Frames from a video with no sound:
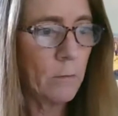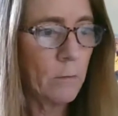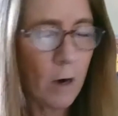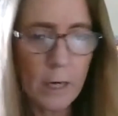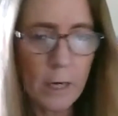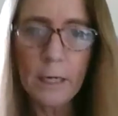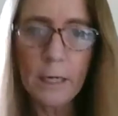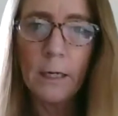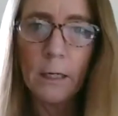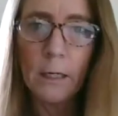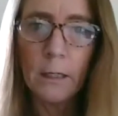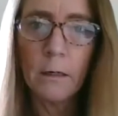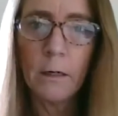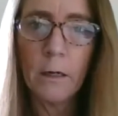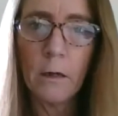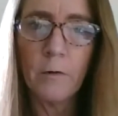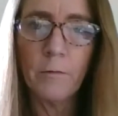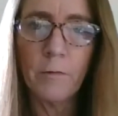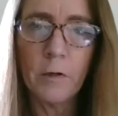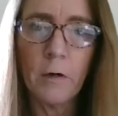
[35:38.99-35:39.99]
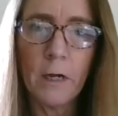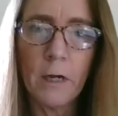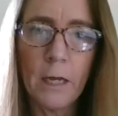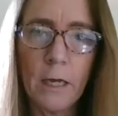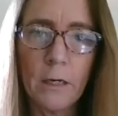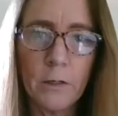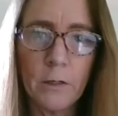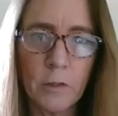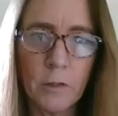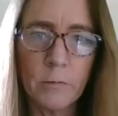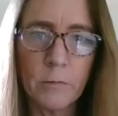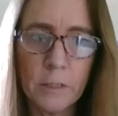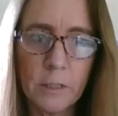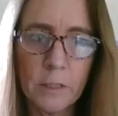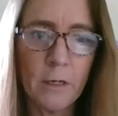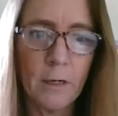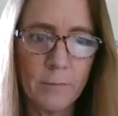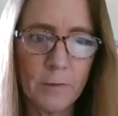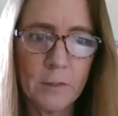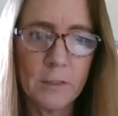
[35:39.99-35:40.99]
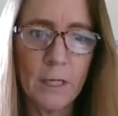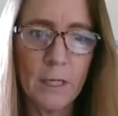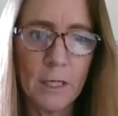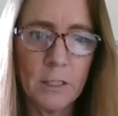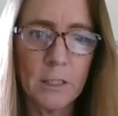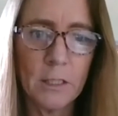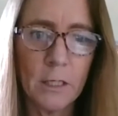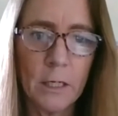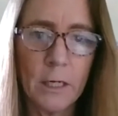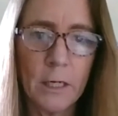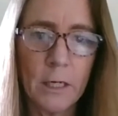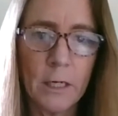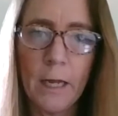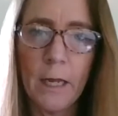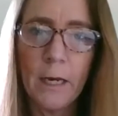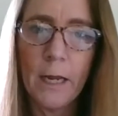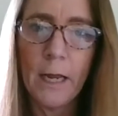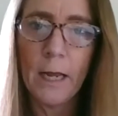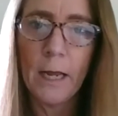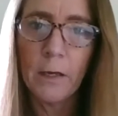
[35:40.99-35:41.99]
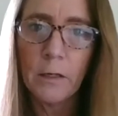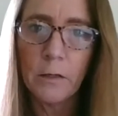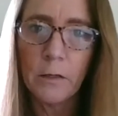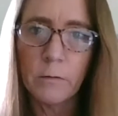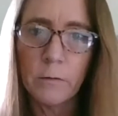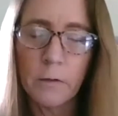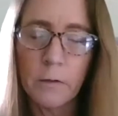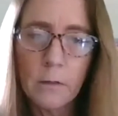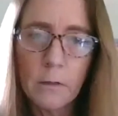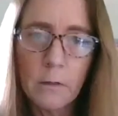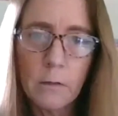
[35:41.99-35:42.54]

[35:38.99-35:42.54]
are getting in over your head in terms of the conversation and how you